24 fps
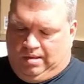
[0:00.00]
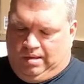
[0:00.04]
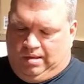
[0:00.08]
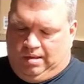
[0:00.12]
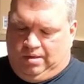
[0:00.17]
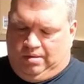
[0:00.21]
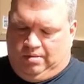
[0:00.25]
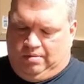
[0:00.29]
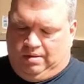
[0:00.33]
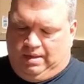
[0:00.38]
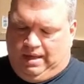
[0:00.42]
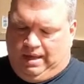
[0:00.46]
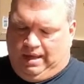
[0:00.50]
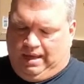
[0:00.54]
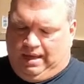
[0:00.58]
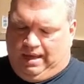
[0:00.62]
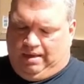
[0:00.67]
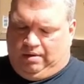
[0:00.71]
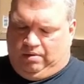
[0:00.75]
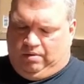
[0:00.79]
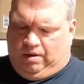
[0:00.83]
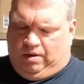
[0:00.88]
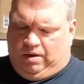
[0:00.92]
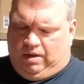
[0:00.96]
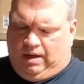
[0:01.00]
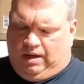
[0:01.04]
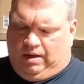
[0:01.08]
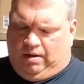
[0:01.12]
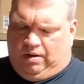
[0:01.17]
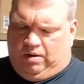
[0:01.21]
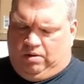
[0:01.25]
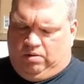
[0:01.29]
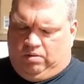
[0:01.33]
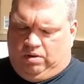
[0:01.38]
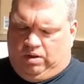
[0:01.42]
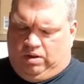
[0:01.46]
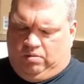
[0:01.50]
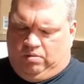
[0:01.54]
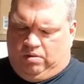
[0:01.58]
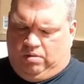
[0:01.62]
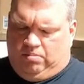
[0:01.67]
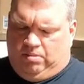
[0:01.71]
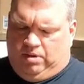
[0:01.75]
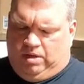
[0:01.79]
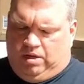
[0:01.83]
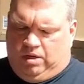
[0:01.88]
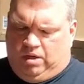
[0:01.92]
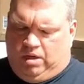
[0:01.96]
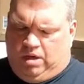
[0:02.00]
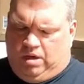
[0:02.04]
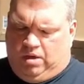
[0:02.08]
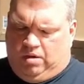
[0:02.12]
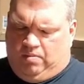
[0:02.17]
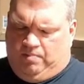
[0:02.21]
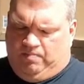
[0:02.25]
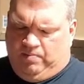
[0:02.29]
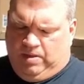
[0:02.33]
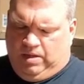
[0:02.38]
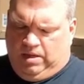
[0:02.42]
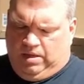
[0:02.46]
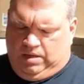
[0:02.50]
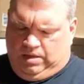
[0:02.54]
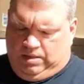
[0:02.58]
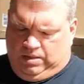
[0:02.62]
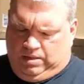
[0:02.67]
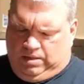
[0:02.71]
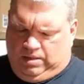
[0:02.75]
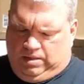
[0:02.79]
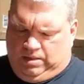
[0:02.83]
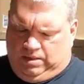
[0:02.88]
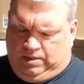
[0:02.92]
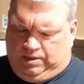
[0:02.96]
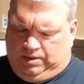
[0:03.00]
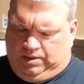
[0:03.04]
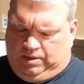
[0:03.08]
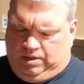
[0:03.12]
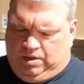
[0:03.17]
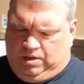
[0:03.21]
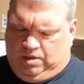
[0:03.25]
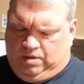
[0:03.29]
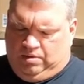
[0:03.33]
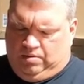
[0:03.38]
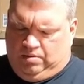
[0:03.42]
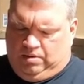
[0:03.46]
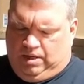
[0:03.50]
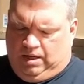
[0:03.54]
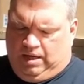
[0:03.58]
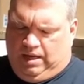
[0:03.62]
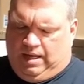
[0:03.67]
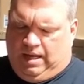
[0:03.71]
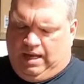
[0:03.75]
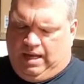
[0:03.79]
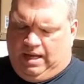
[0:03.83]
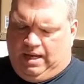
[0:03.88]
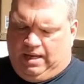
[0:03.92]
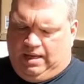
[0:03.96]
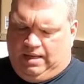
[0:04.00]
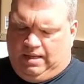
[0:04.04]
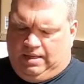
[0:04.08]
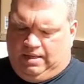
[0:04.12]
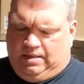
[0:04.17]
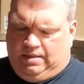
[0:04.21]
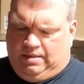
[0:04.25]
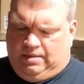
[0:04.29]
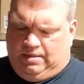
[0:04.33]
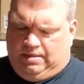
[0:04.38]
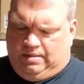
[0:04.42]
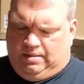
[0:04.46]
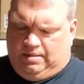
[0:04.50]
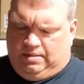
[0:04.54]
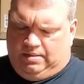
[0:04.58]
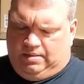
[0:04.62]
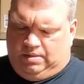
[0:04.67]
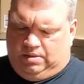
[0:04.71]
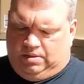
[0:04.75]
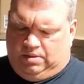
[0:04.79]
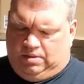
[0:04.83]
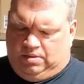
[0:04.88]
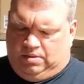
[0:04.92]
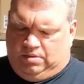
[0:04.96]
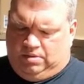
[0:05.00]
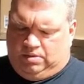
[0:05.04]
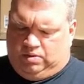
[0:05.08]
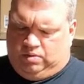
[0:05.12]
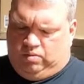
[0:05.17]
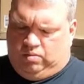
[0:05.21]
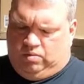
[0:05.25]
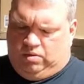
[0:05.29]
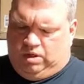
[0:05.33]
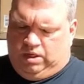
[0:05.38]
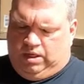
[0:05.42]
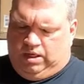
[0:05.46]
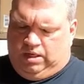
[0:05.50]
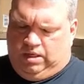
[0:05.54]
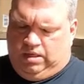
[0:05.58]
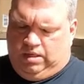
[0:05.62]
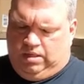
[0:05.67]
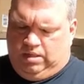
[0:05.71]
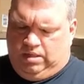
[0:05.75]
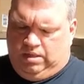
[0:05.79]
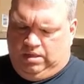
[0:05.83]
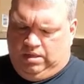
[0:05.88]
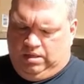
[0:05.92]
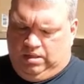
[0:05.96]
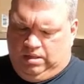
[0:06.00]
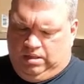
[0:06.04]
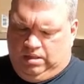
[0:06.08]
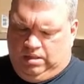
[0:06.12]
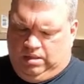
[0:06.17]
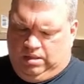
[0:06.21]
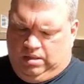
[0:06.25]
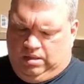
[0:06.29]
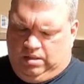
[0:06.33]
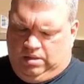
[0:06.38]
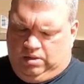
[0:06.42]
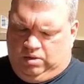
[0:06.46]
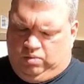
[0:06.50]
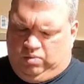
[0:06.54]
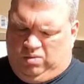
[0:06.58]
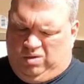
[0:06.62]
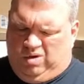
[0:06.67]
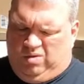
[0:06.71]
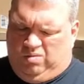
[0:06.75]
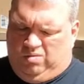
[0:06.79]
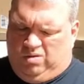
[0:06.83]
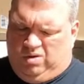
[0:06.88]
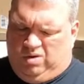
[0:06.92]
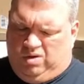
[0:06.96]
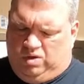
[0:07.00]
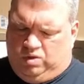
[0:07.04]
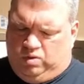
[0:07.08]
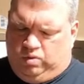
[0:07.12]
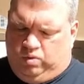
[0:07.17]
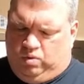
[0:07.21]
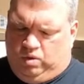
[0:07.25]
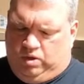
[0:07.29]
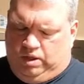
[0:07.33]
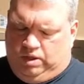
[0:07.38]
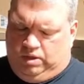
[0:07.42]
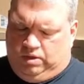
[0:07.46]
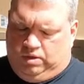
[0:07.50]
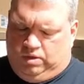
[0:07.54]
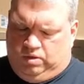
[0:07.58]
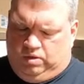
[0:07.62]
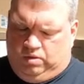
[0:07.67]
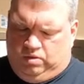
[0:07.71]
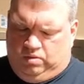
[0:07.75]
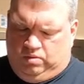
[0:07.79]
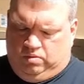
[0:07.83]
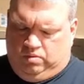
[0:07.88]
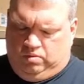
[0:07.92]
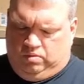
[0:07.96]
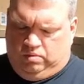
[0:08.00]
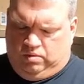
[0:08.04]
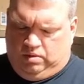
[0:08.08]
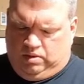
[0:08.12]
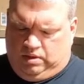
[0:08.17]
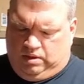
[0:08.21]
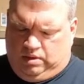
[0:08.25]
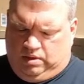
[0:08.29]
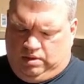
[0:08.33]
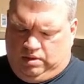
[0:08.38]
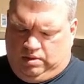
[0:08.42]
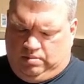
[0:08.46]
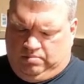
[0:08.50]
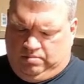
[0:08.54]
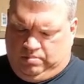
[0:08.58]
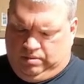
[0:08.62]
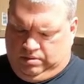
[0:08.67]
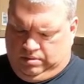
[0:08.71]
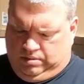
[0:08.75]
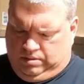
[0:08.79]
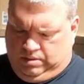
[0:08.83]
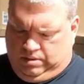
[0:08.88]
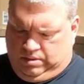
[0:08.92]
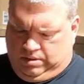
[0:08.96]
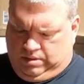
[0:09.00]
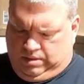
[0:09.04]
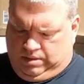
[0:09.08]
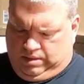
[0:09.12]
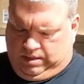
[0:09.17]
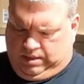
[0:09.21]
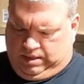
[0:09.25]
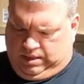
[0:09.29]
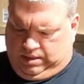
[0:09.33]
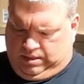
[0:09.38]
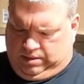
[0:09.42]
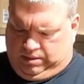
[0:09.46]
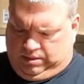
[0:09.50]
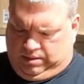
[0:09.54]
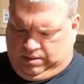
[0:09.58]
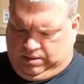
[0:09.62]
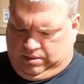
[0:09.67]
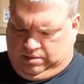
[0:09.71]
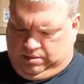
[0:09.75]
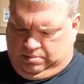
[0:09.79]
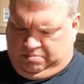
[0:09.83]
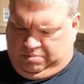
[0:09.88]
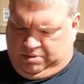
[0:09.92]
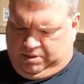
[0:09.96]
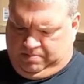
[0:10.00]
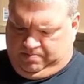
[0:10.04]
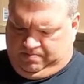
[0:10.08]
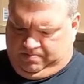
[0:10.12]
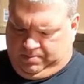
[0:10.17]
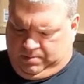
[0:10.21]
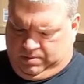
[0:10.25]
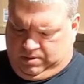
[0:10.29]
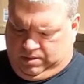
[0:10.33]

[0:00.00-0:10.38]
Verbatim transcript: you know, how, how, low, how low do you want me to go? So I got 20, 21 or 22 um, out there, but